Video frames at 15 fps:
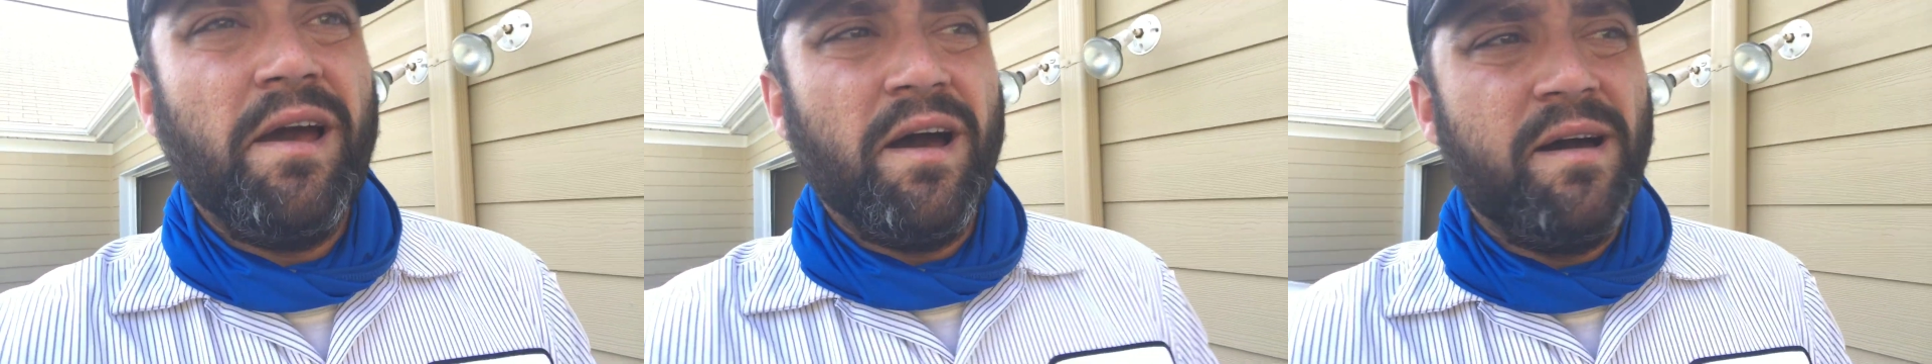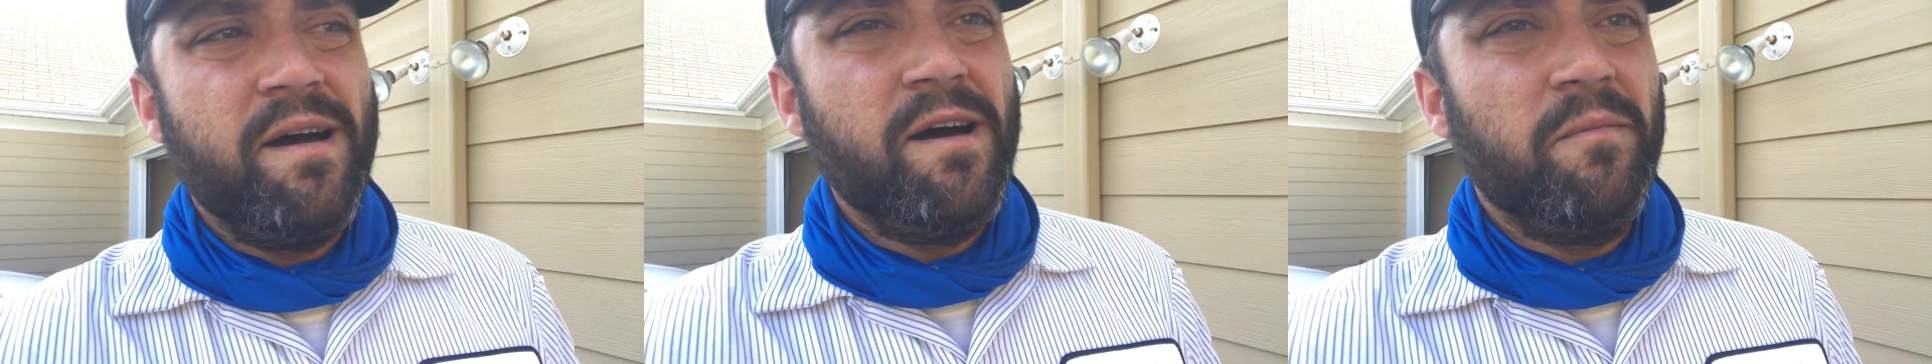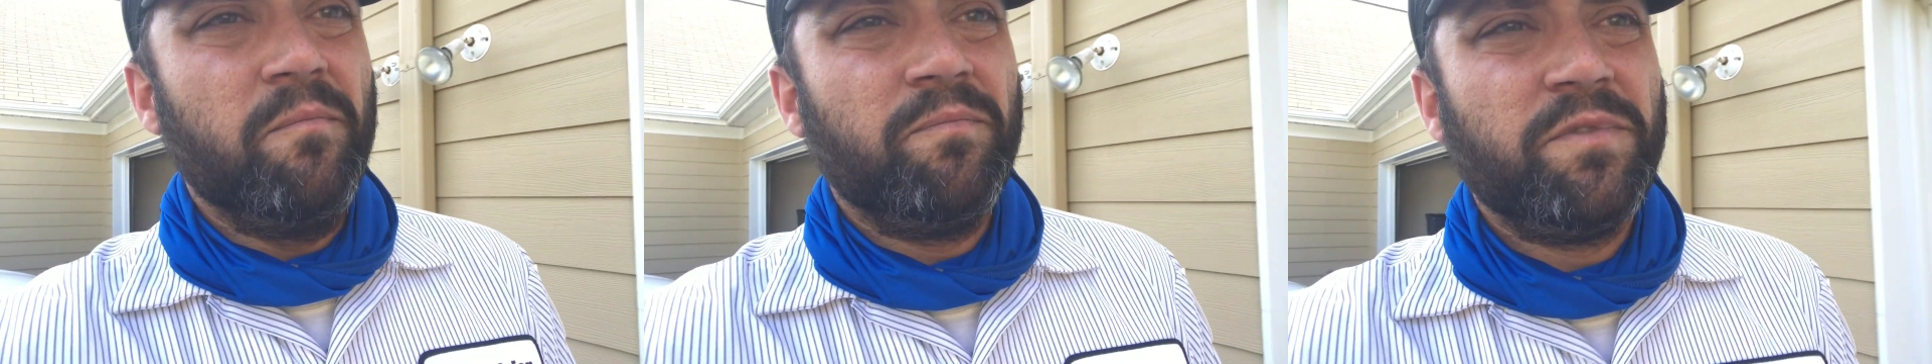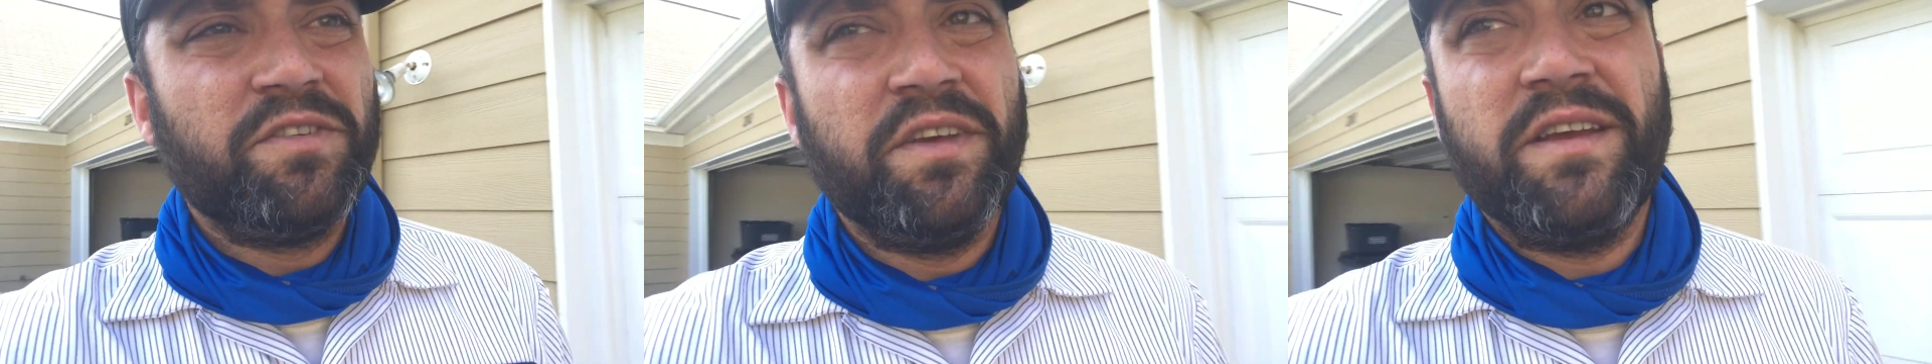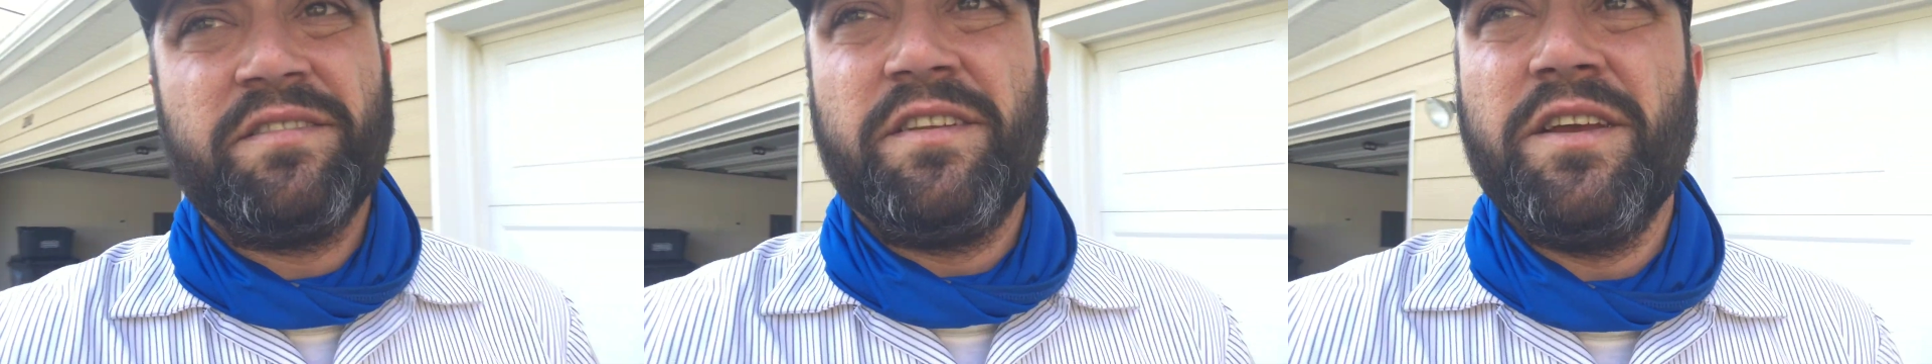um,
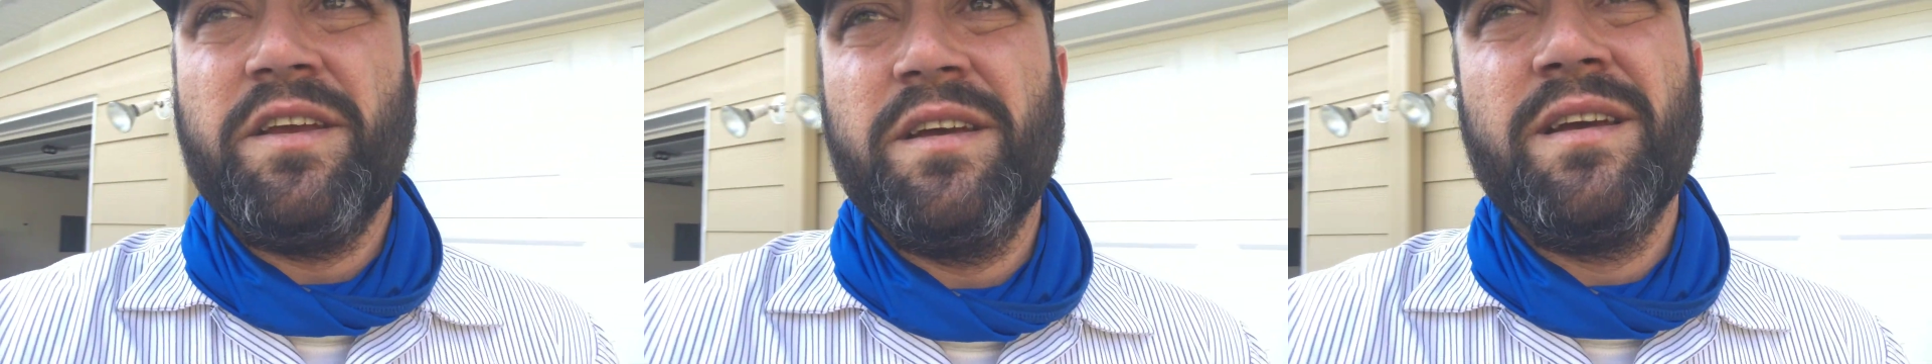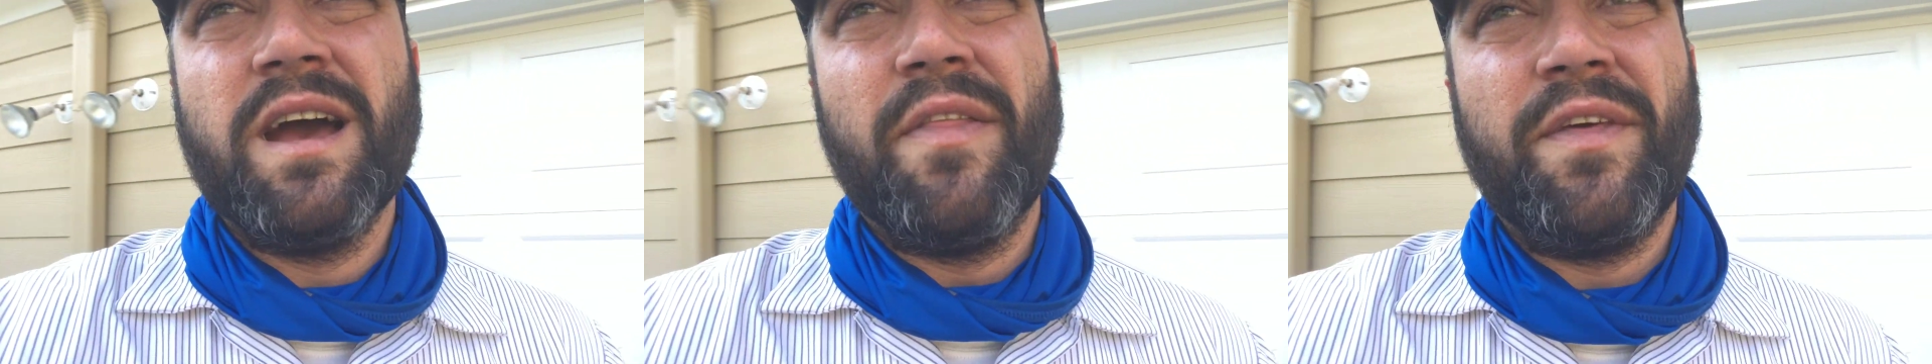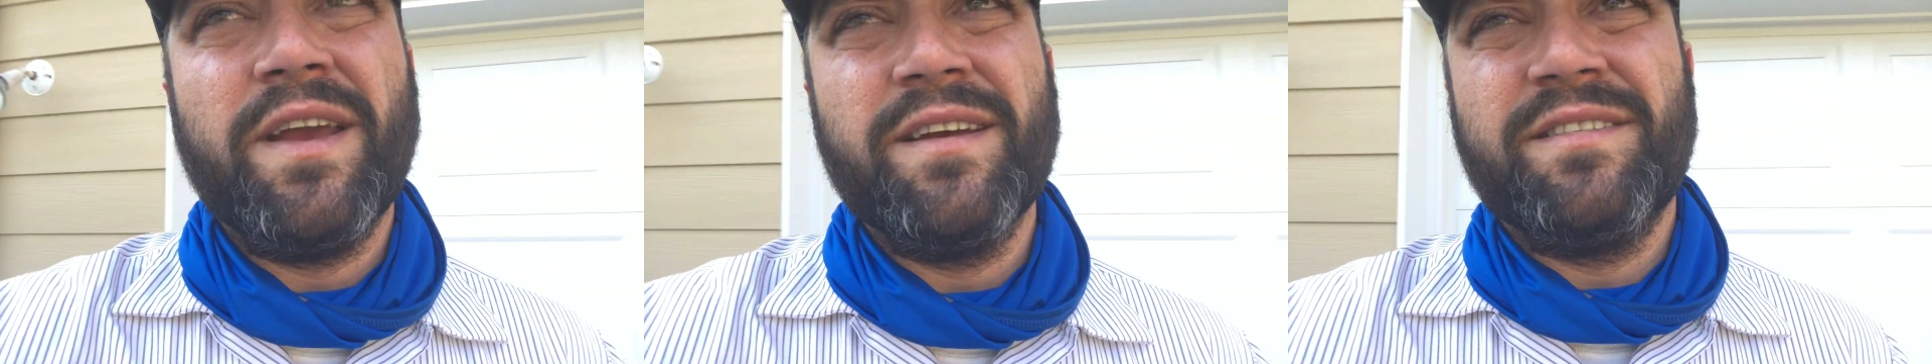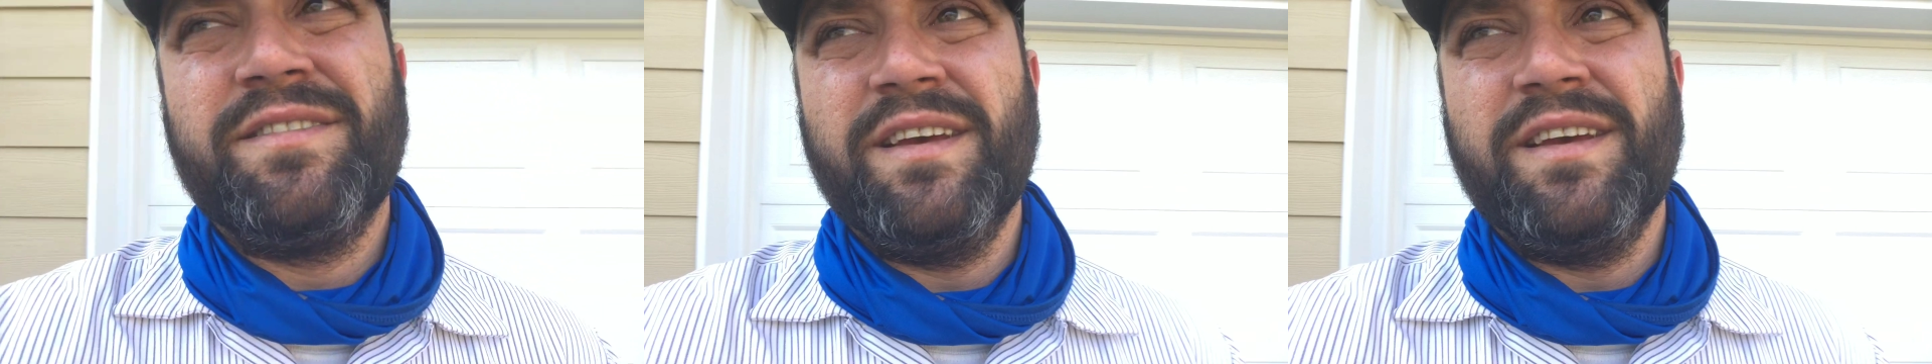60, I think it's